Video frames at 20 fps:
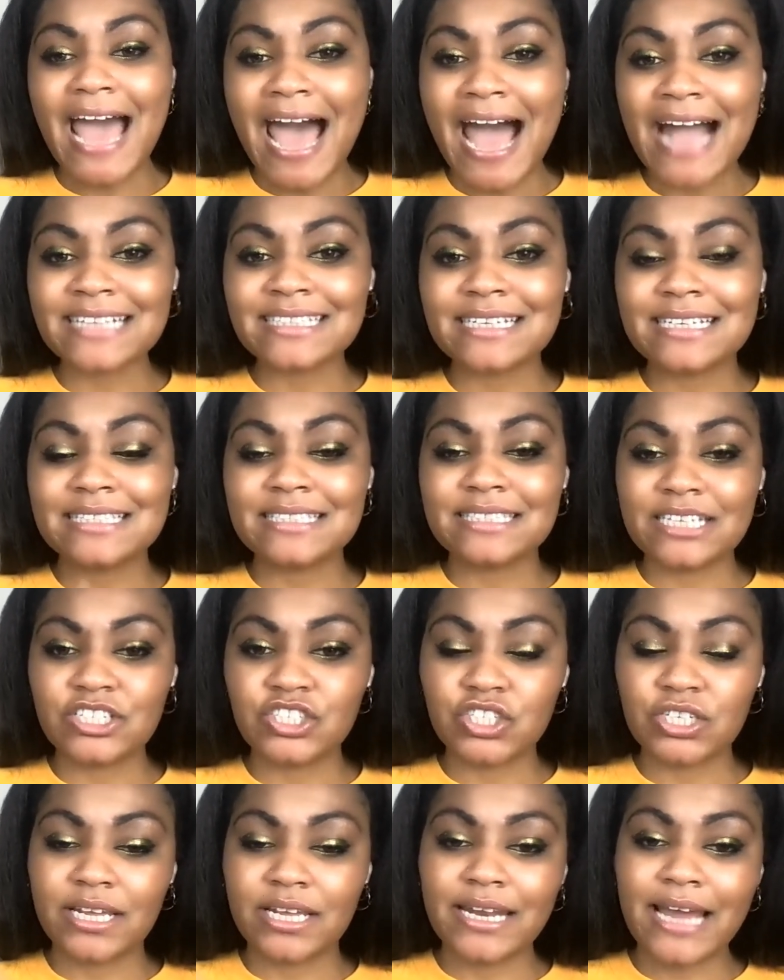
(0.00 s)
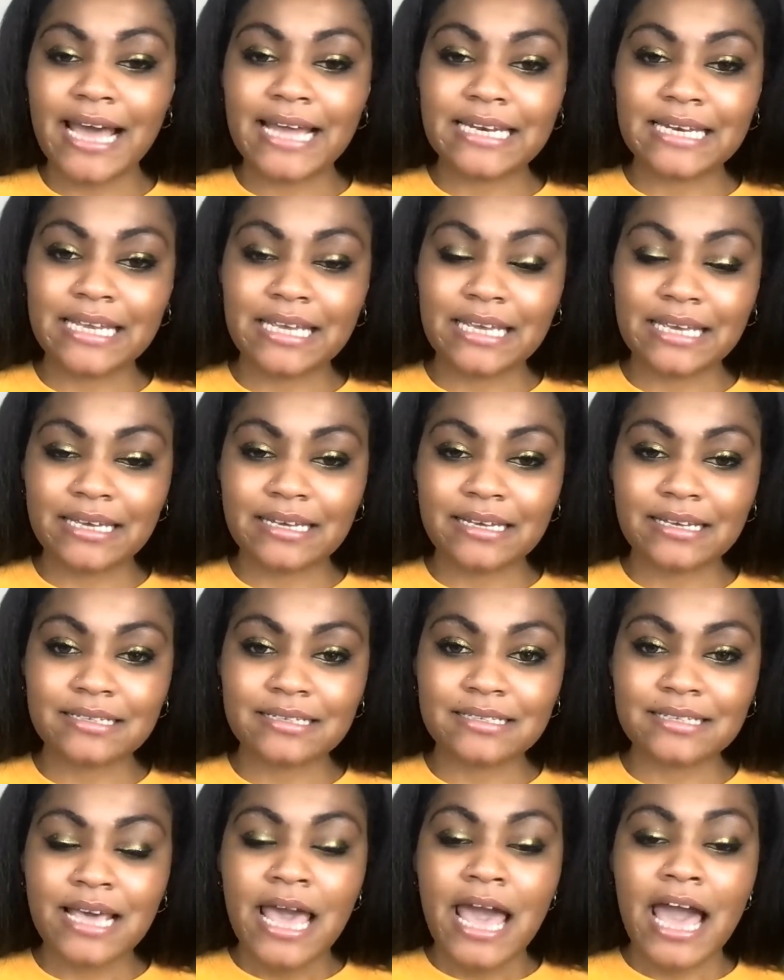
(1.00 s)
act, intention, and
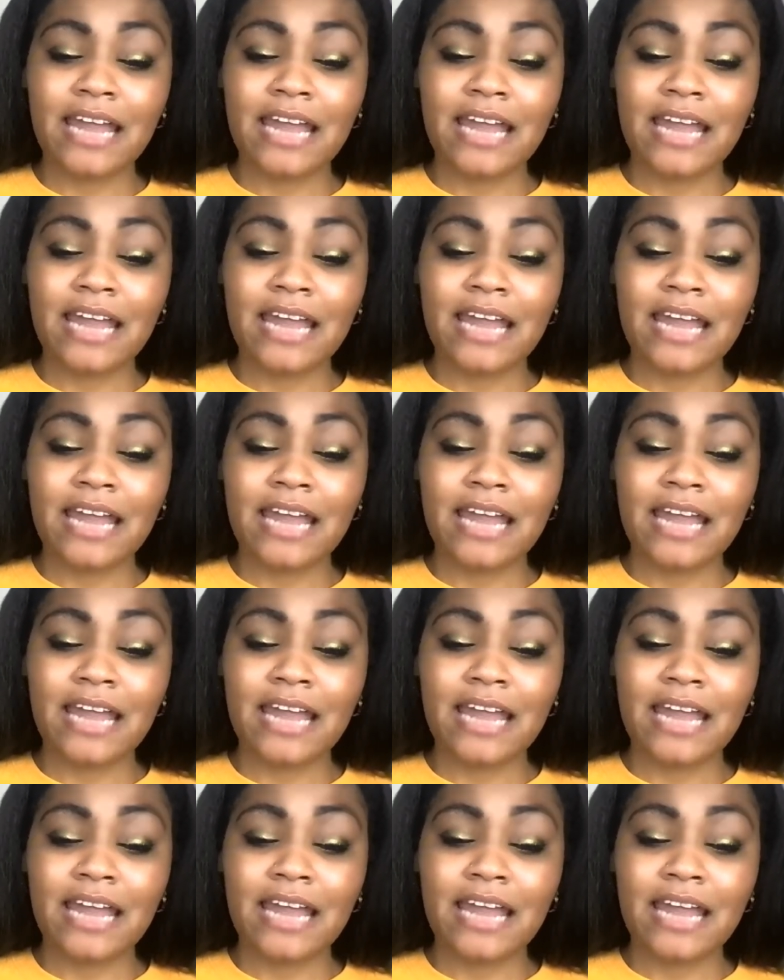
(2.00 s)
ideas.